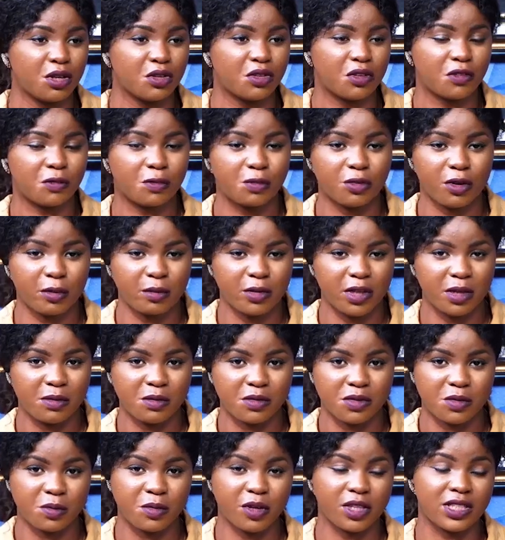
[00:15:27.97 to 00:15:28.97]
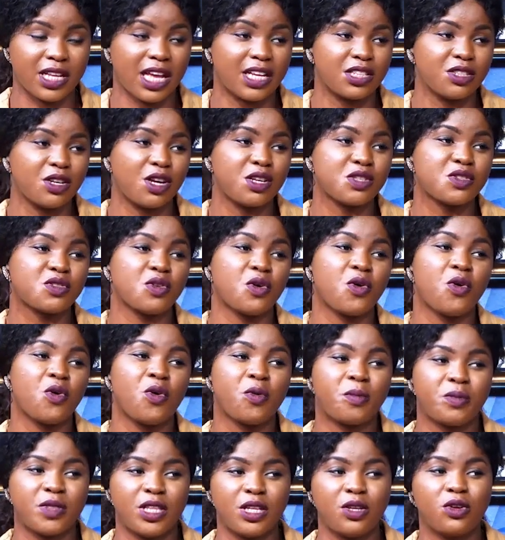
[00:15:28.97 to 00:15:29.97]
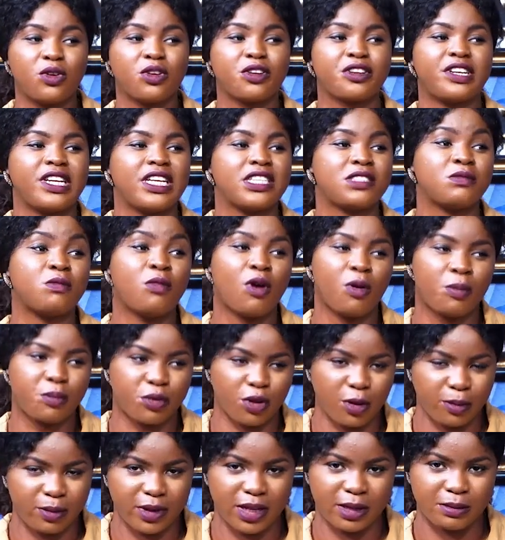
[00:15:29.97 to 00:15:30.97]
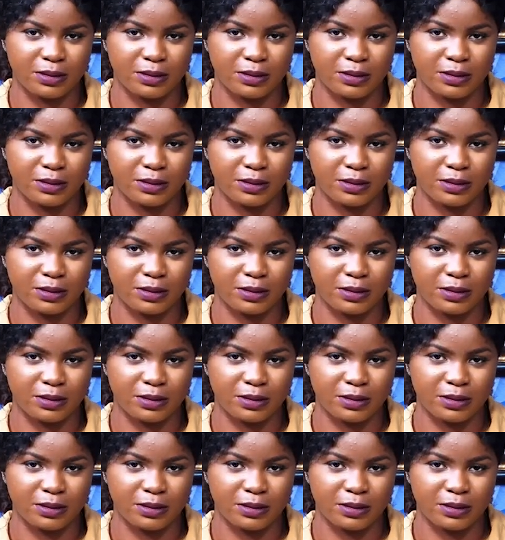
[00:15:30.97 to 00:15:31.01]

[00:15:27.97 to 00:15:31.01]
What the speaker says: of problems, but I just hope they don't create more problems.